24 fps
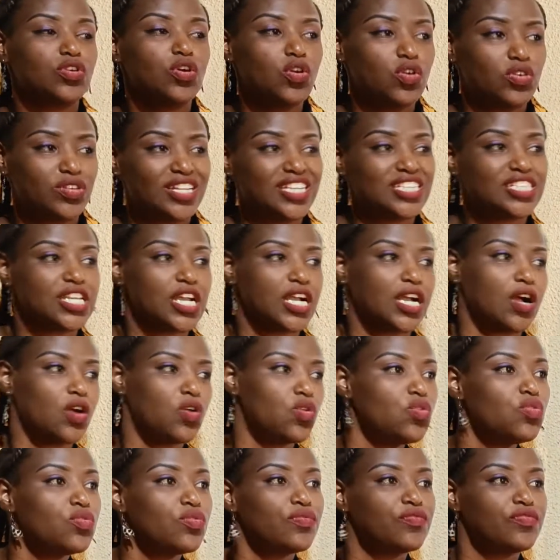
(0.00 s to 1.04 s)
oh,
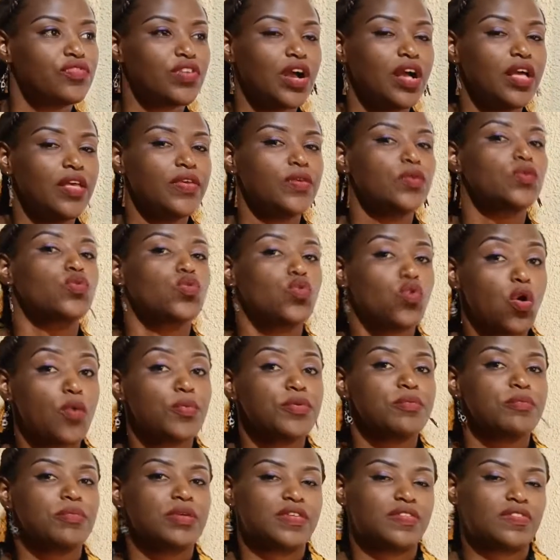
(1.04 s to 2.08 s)
ndashaka kumva uko
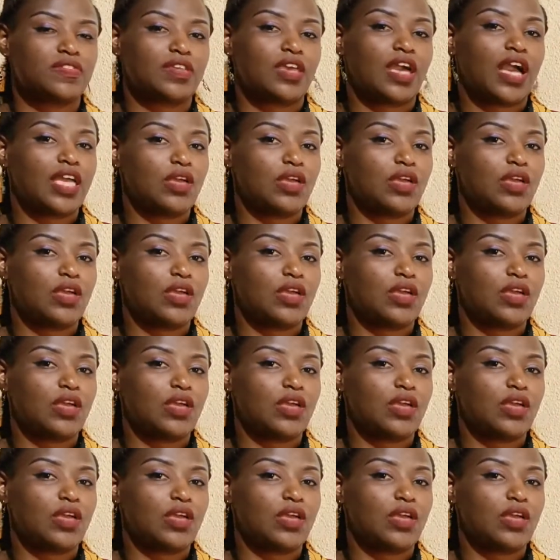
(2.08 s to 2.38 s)
bimeze.